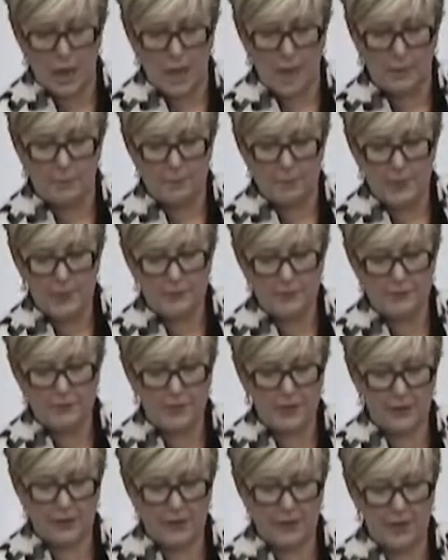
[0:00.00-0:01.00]
a beef
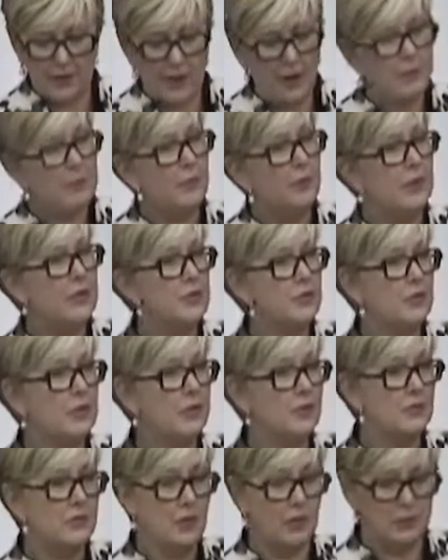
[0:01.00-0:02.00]
feedlot operation
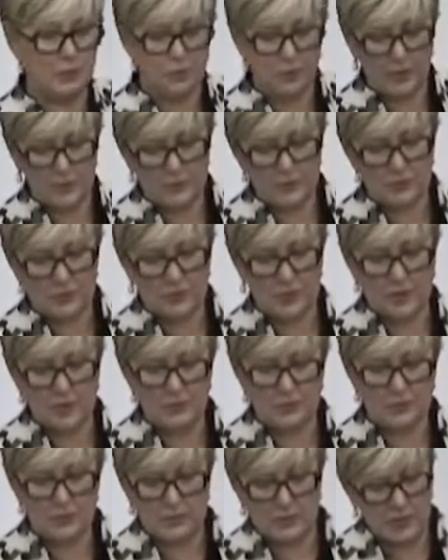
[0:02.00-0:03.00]
in southwestern
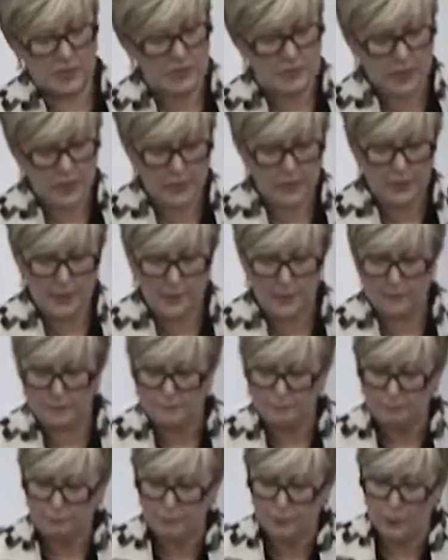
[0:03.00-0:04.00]
Ontario.
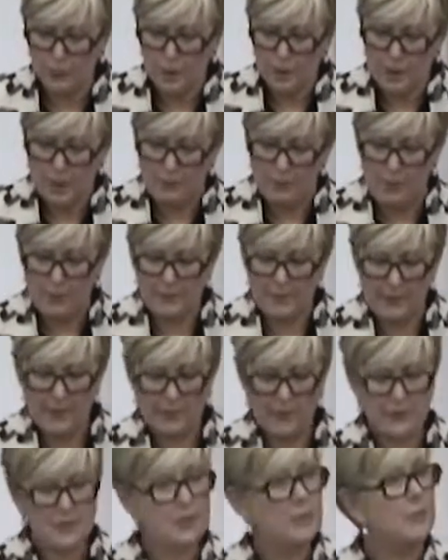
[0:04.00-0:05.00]
My
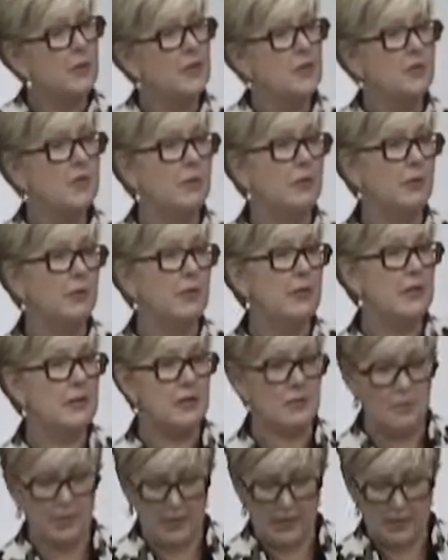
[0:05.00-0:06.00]
parents, my siblings,
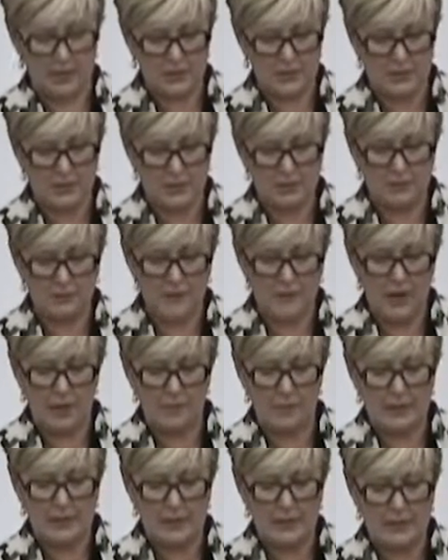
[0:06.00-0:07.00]
and my extended
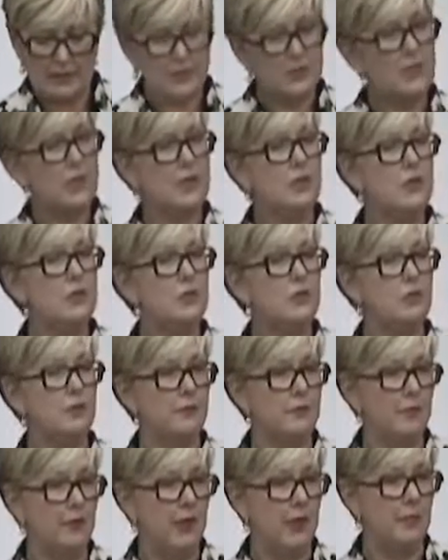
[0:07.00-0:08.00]
family continue to
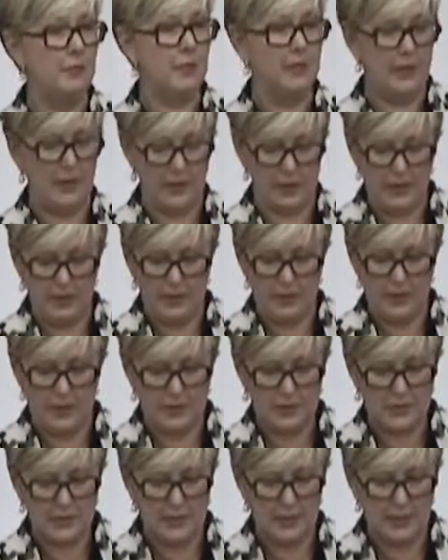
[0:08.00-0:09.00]
farm in that area
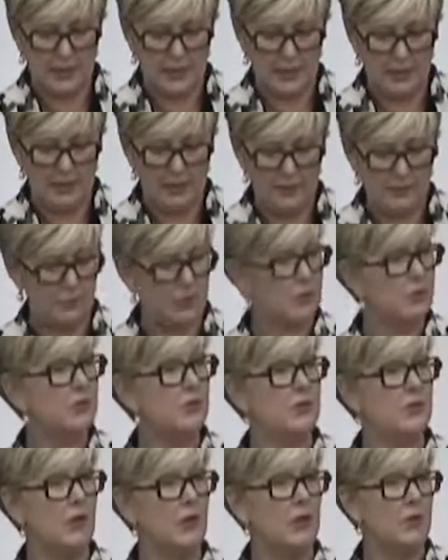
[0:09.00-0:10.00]
today, just
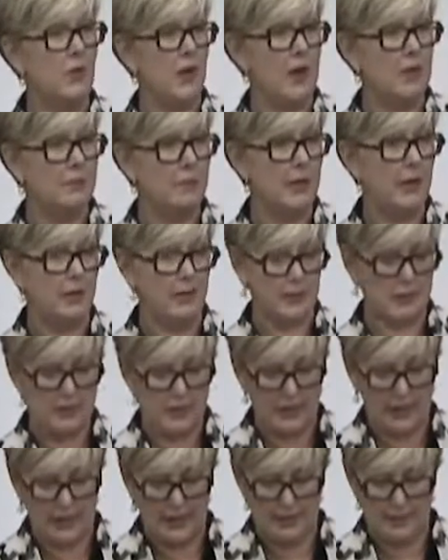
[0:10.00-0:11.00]
as our grandparents
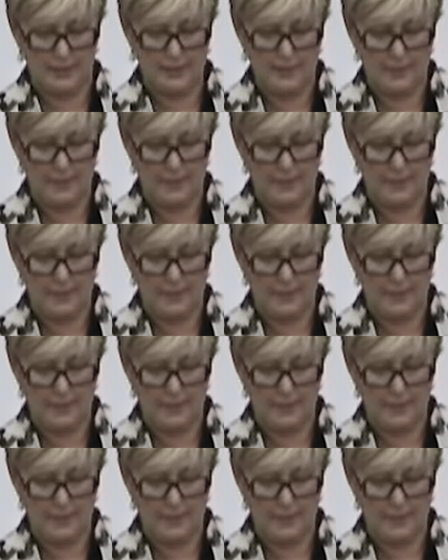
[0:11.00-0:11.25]
had.